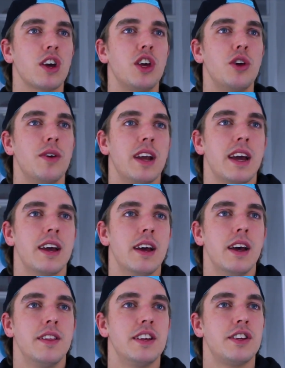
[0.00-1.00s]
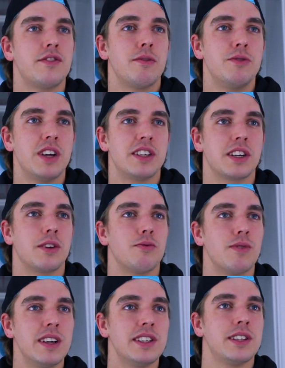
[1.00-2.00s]
Q&A. This is from Jessica
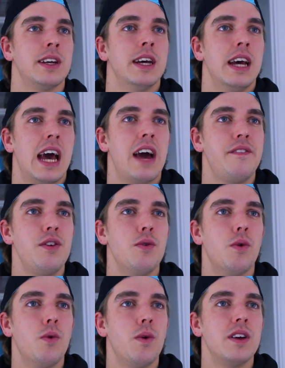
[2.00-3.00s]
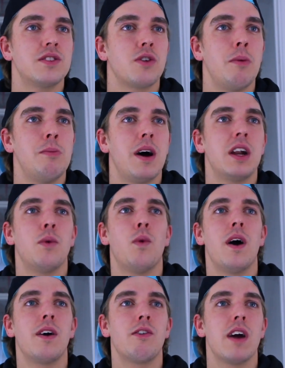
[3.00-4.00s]
Reese. Have you always gone by the
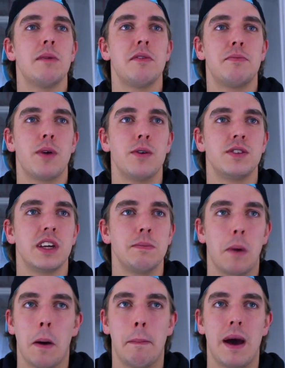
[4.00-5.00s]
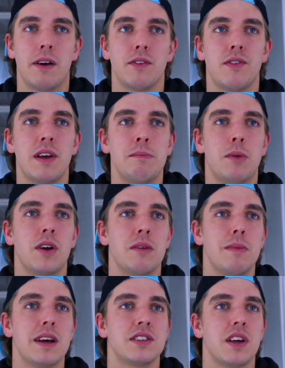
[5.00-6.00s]
1 gram of protein per pound of lean body
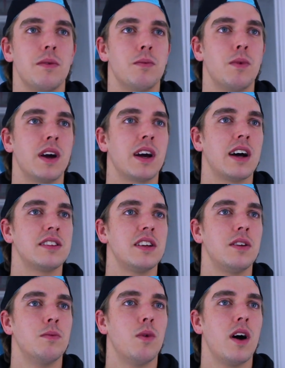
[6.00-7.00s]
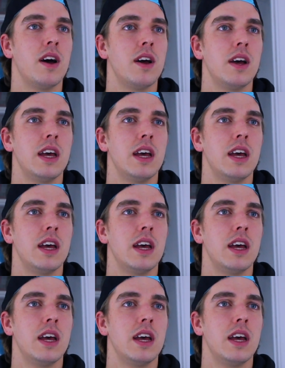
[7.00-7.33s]
mass, and when cutting, and why?